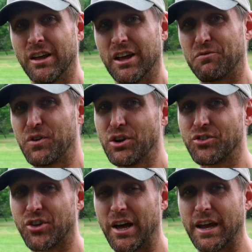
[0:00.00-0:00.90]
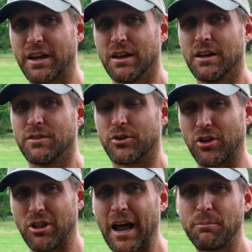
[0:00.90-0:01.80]
it feels like there's a
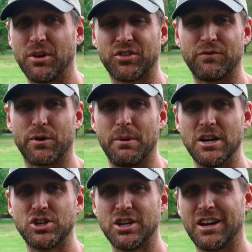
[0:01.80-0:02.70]
lot of misinformation,